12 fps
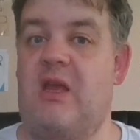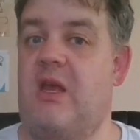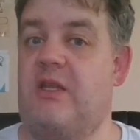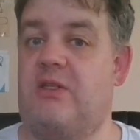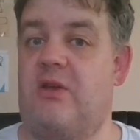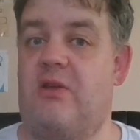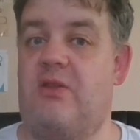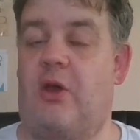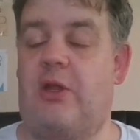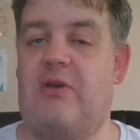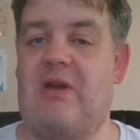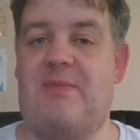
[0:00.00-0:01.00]
So the
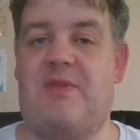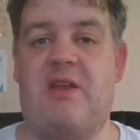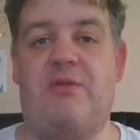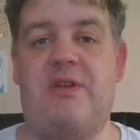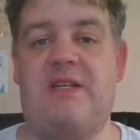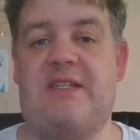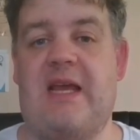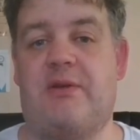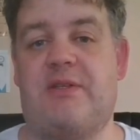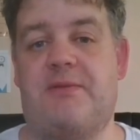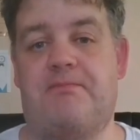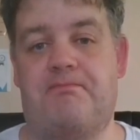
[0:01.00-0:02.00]
hologram theory is
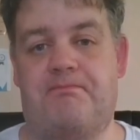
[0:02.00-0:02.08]
out.